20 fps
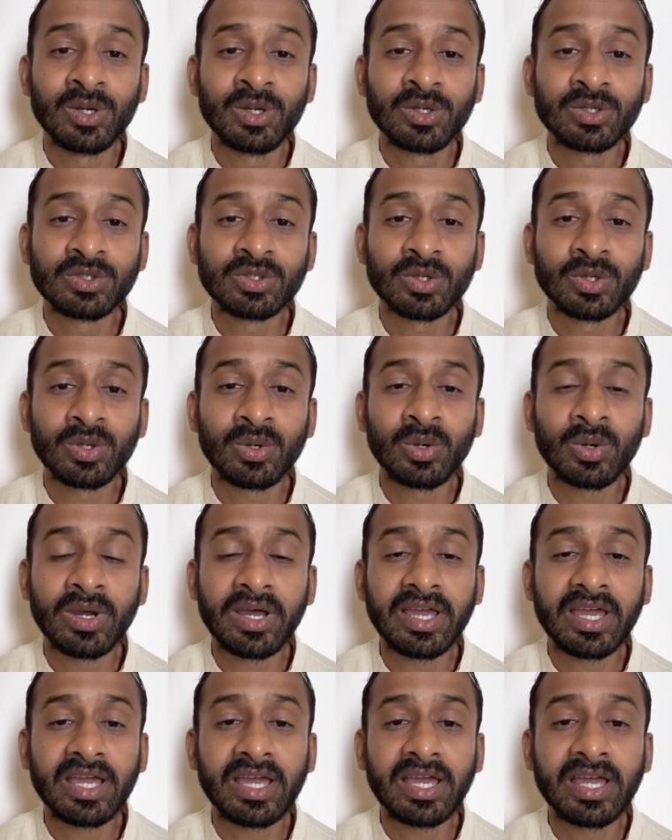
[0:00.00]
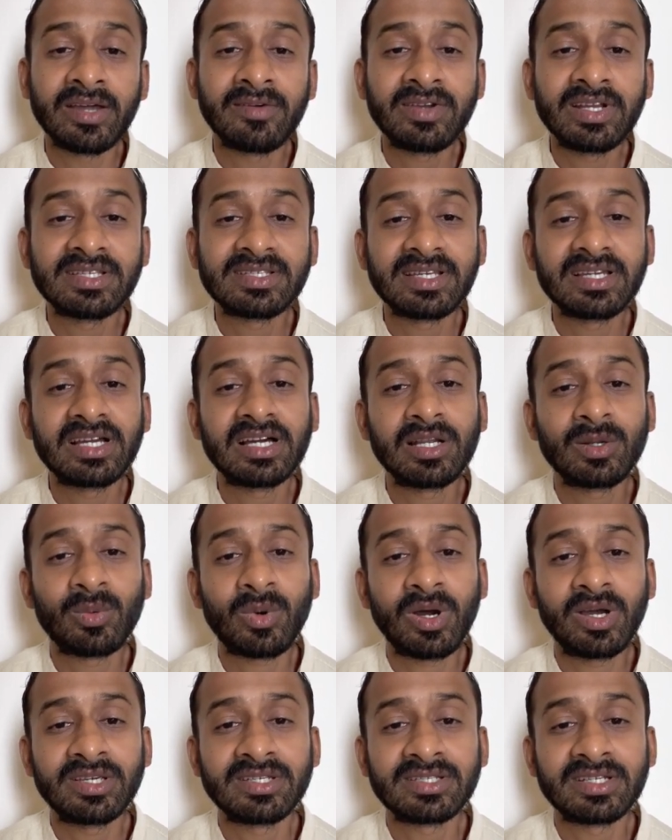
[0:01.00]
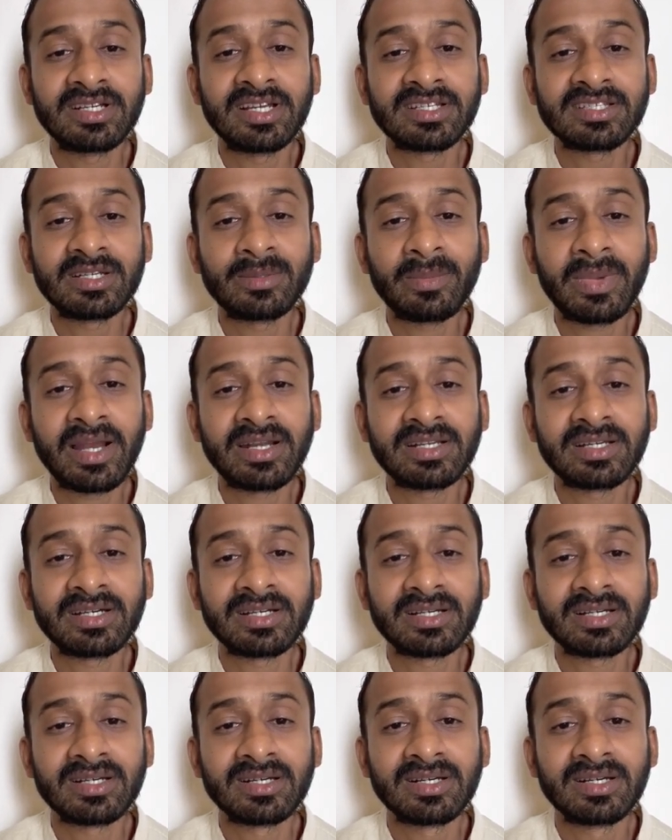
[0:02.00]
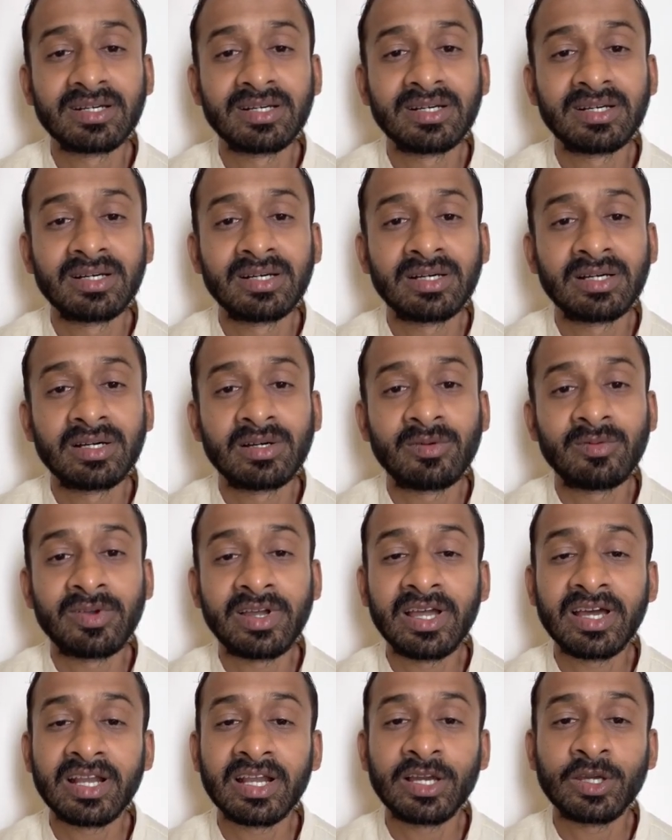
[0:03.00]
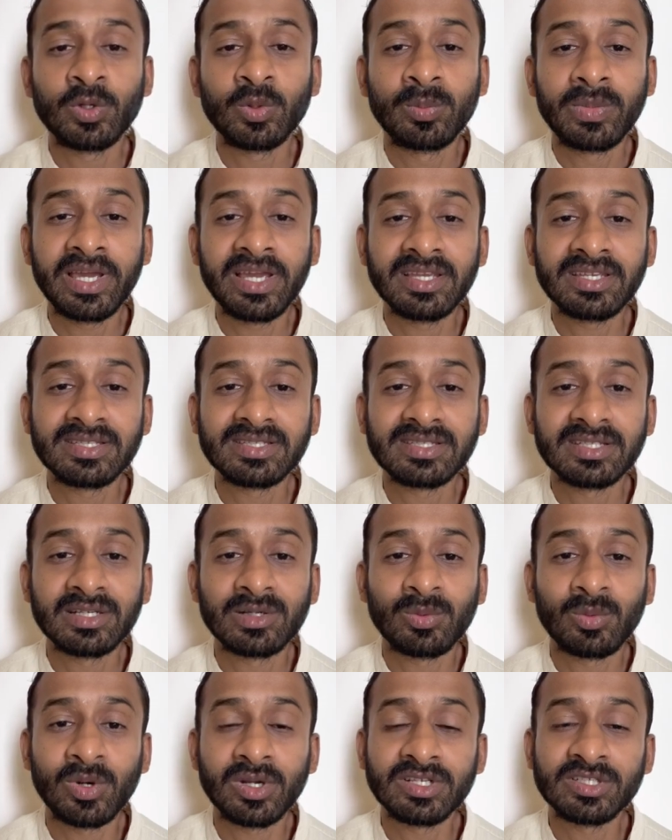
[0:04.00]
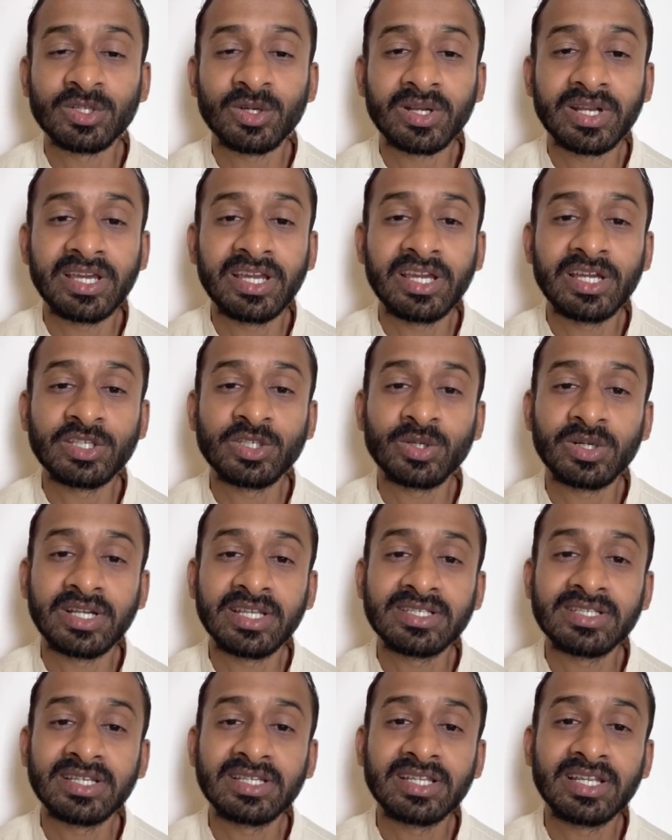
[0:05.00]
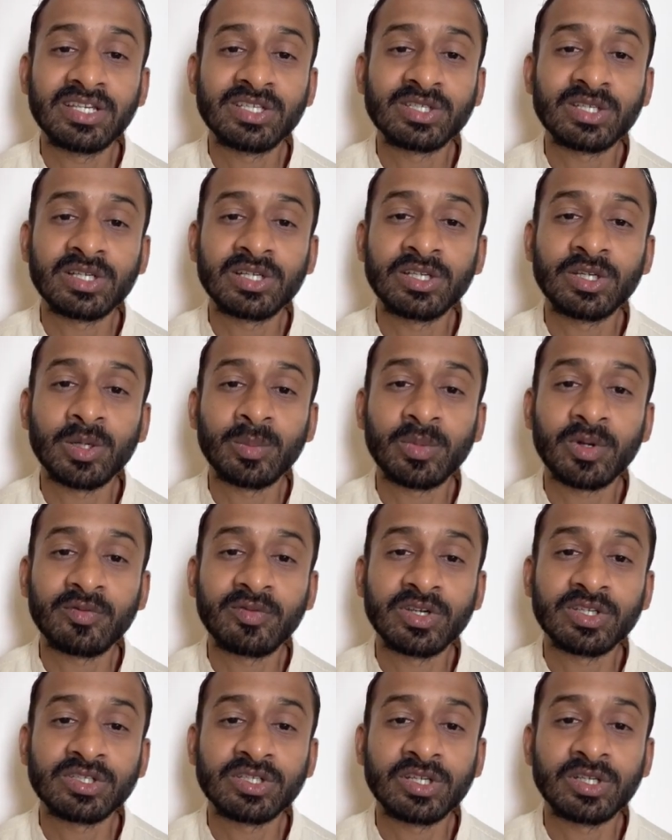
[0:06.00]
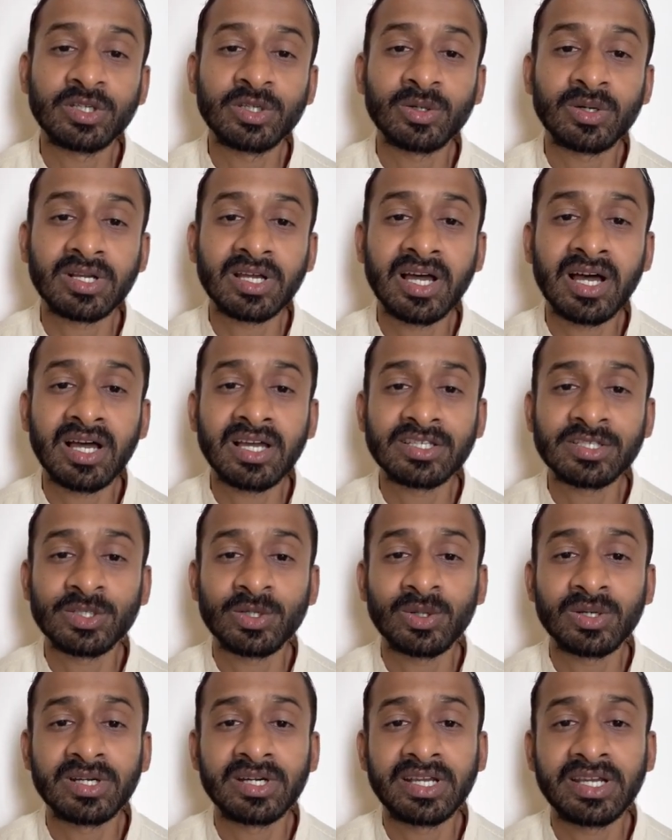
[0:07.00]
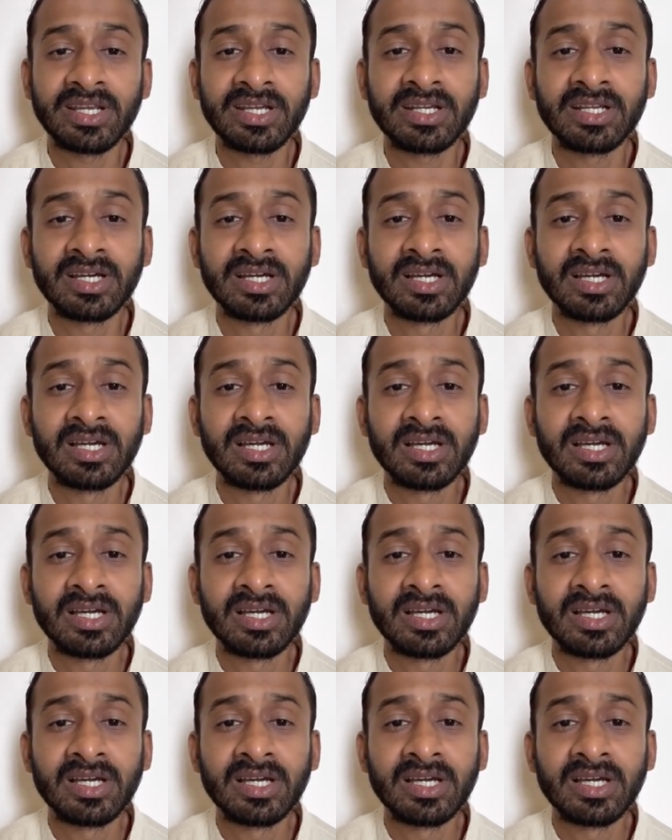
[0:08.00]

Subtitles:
So every single voice, it doesn't matter where are you based, what is your age, your designation, your profession, your caste, your creed.